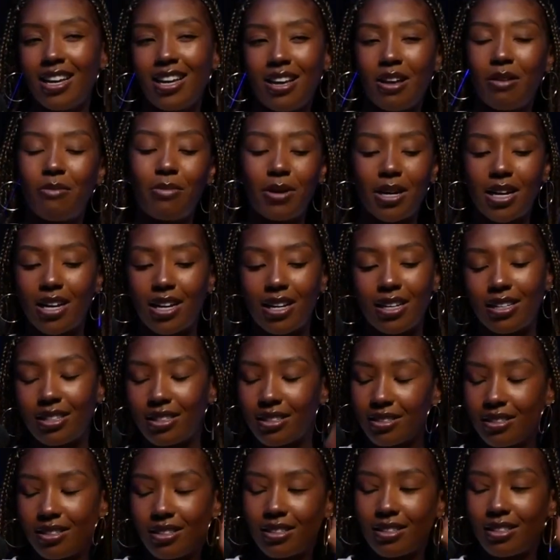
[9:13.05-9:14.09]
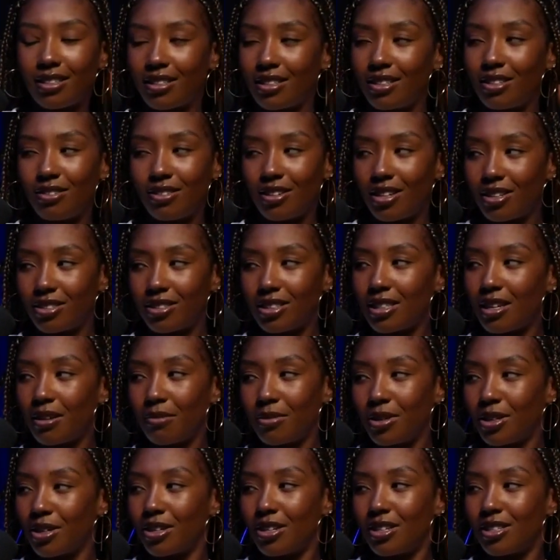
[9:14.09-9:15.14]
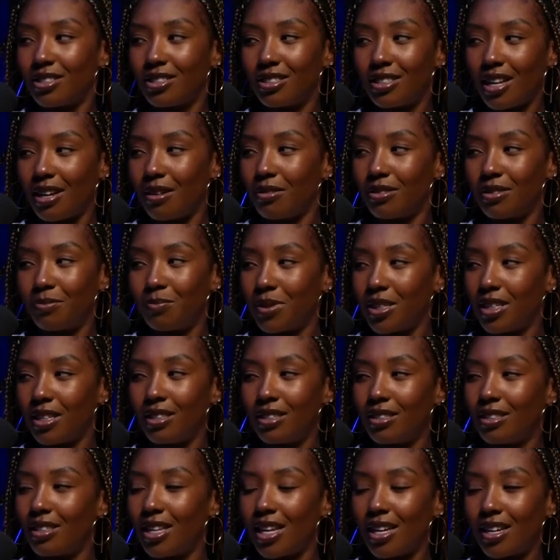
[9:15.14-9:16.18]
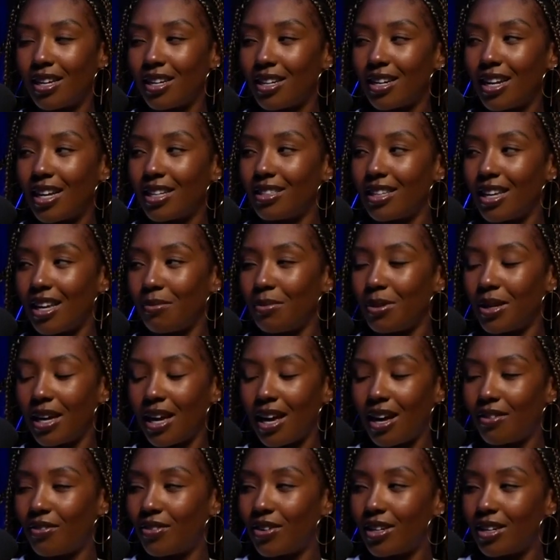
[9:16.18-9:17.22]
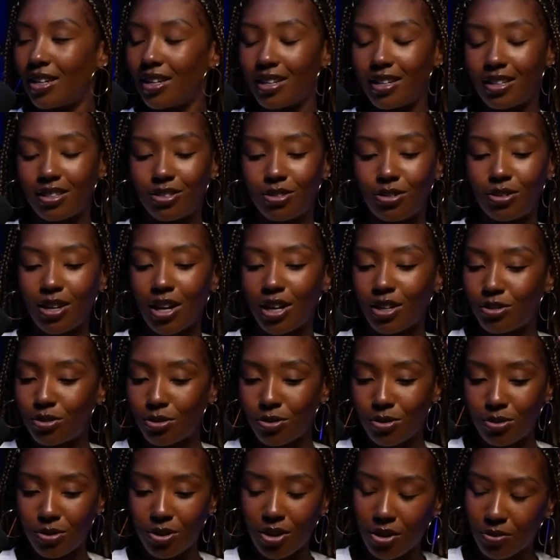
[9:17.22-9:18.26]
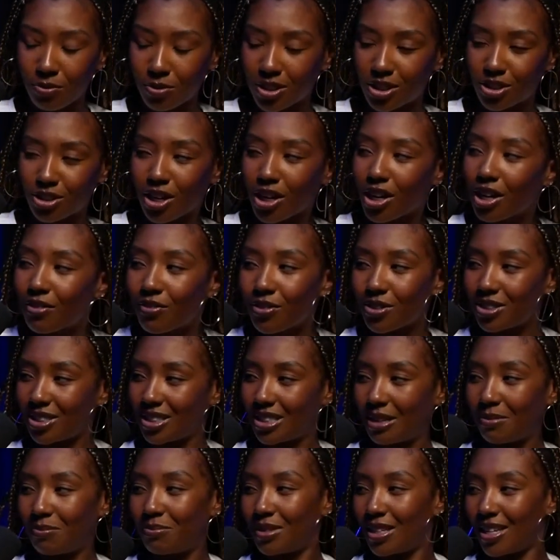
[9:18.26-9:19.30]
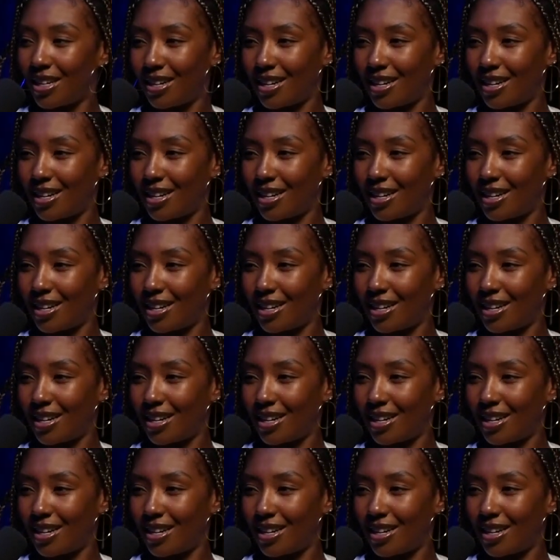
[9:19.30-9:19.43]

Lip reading: but some girls they be thinking that they be having a dude on reserve or something. And